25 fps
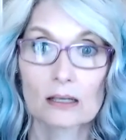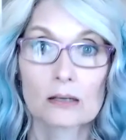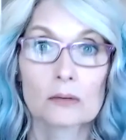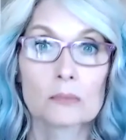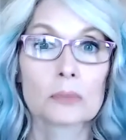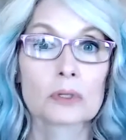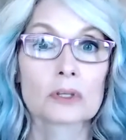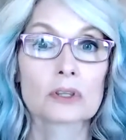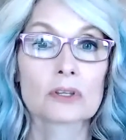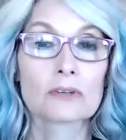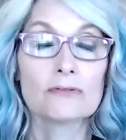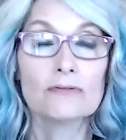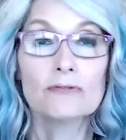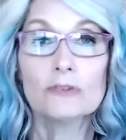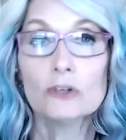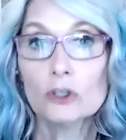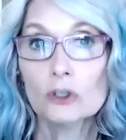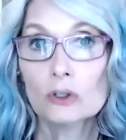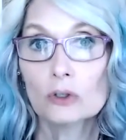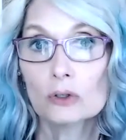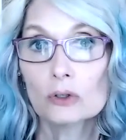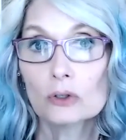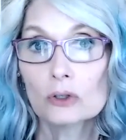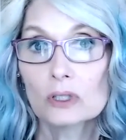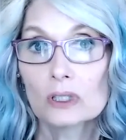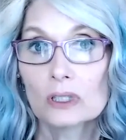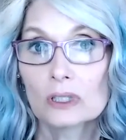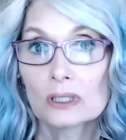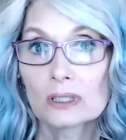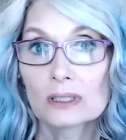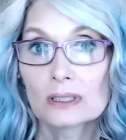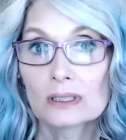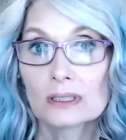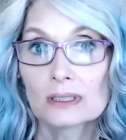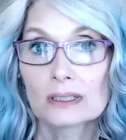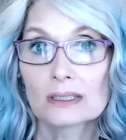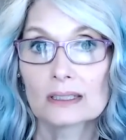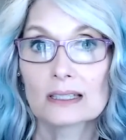But the food,
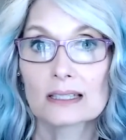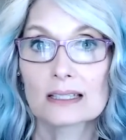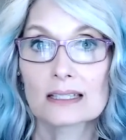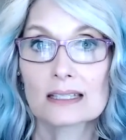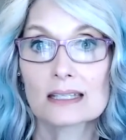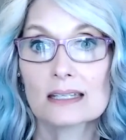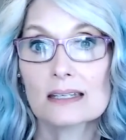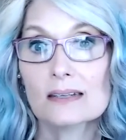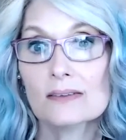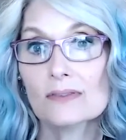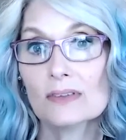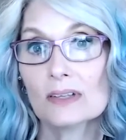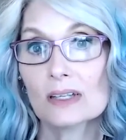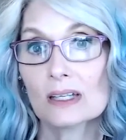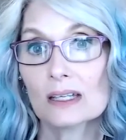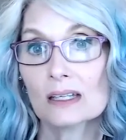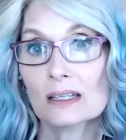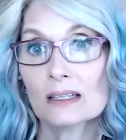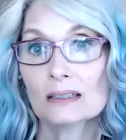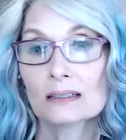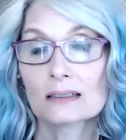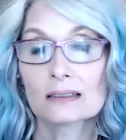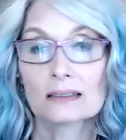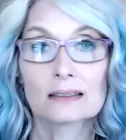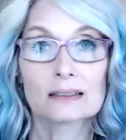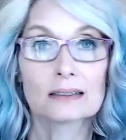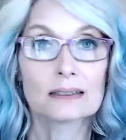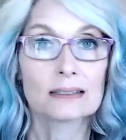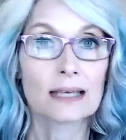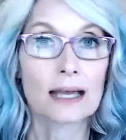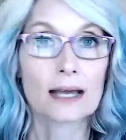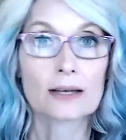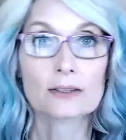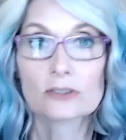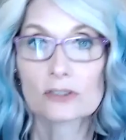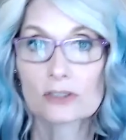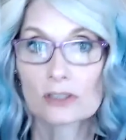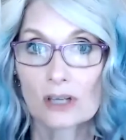the TV, the
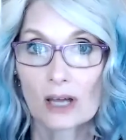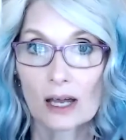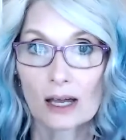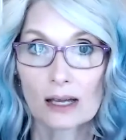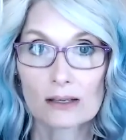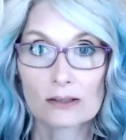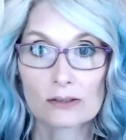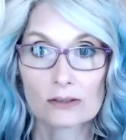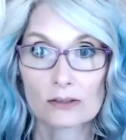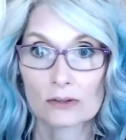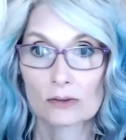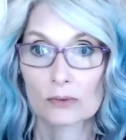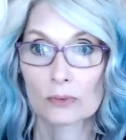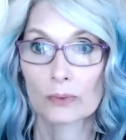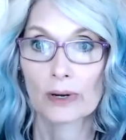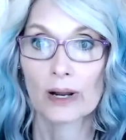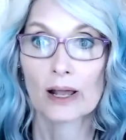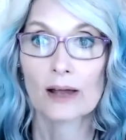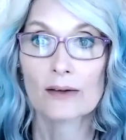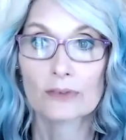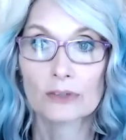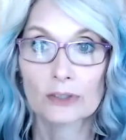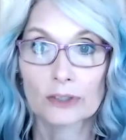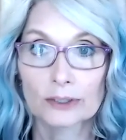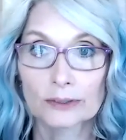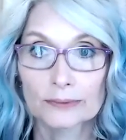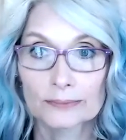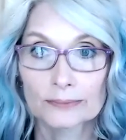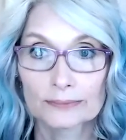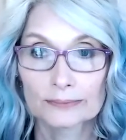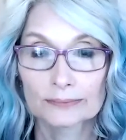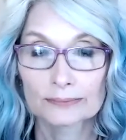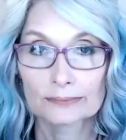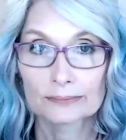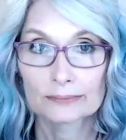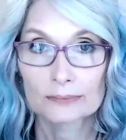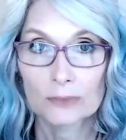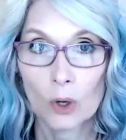exercise, or whatever
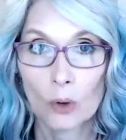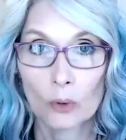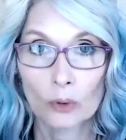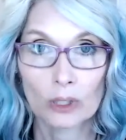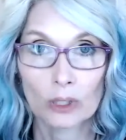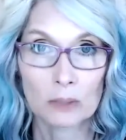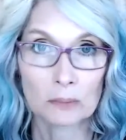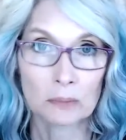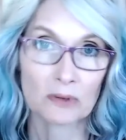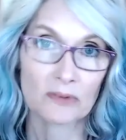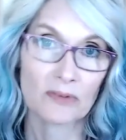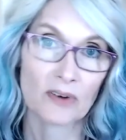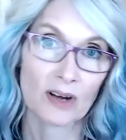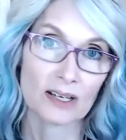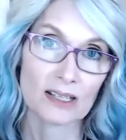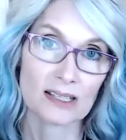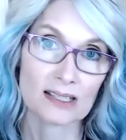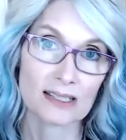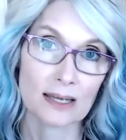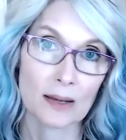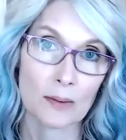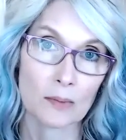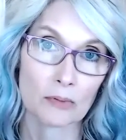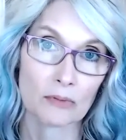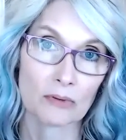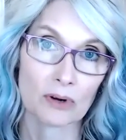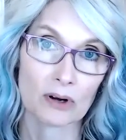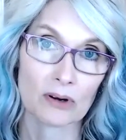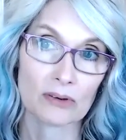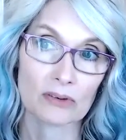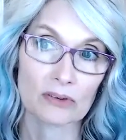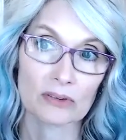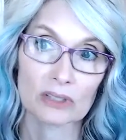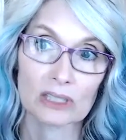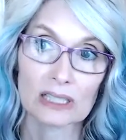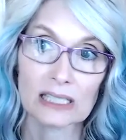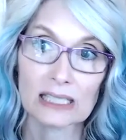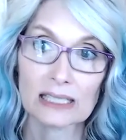only provides temporary
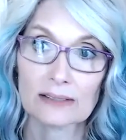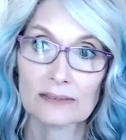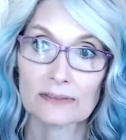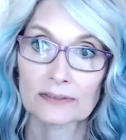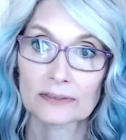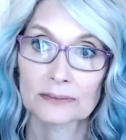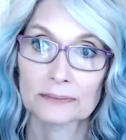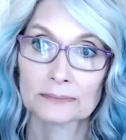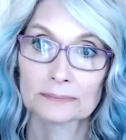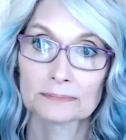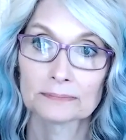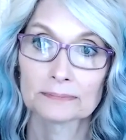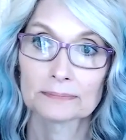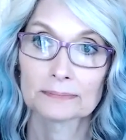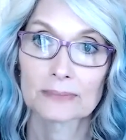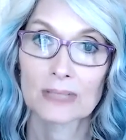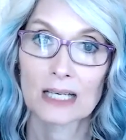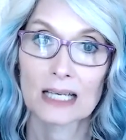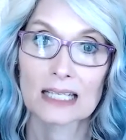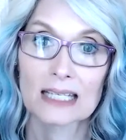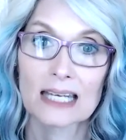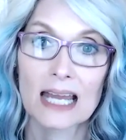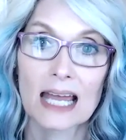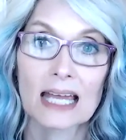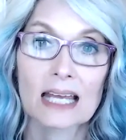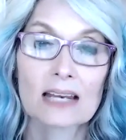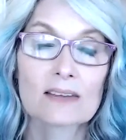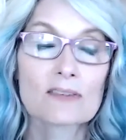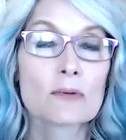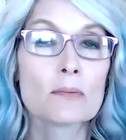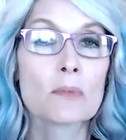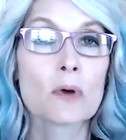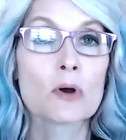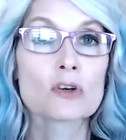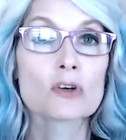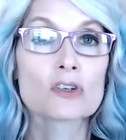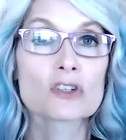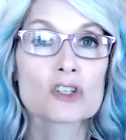relief. Negative
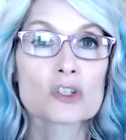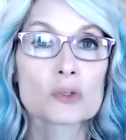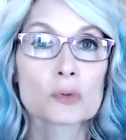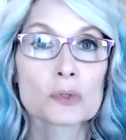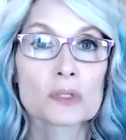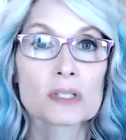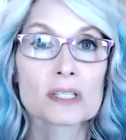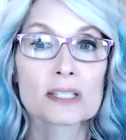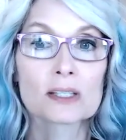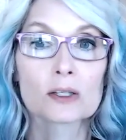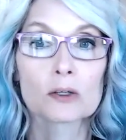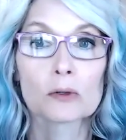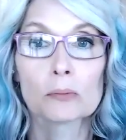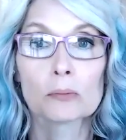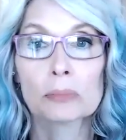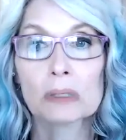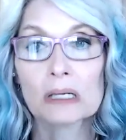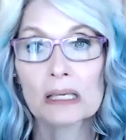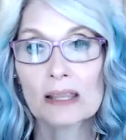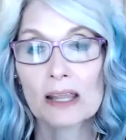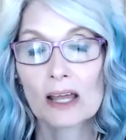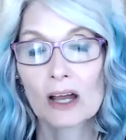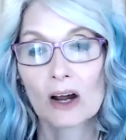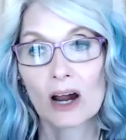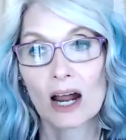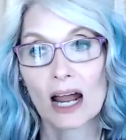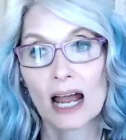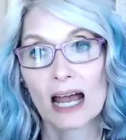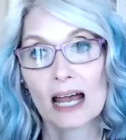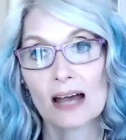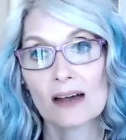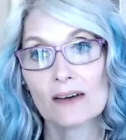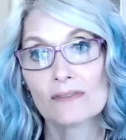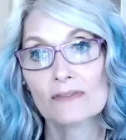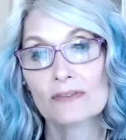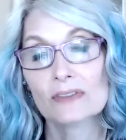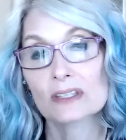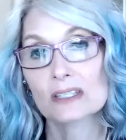emotions will still be there
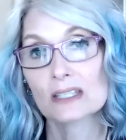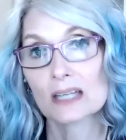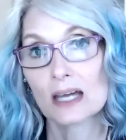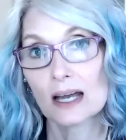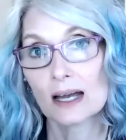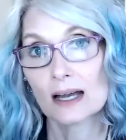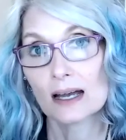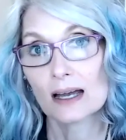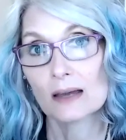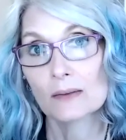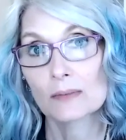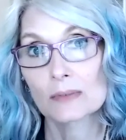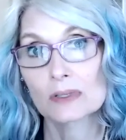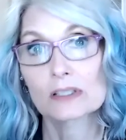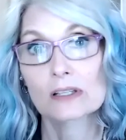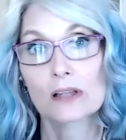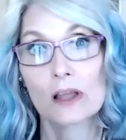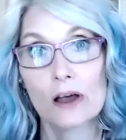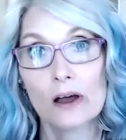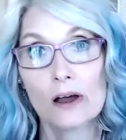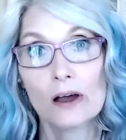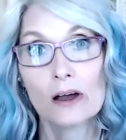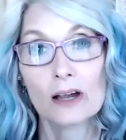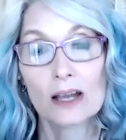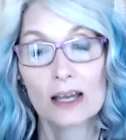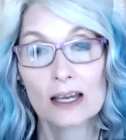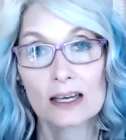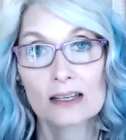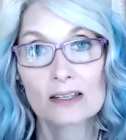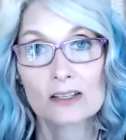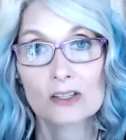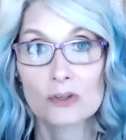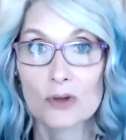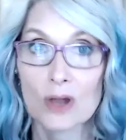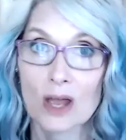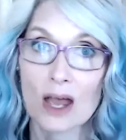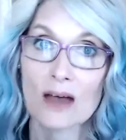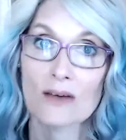half the time as long as
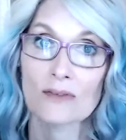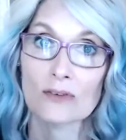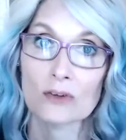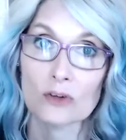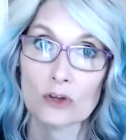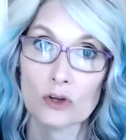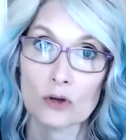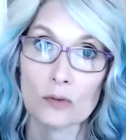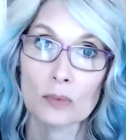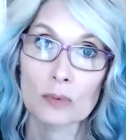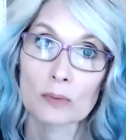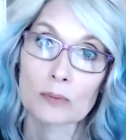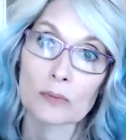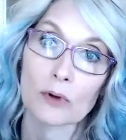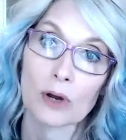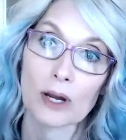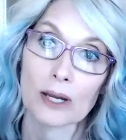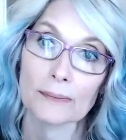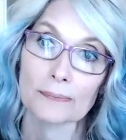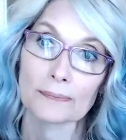you have a human brain.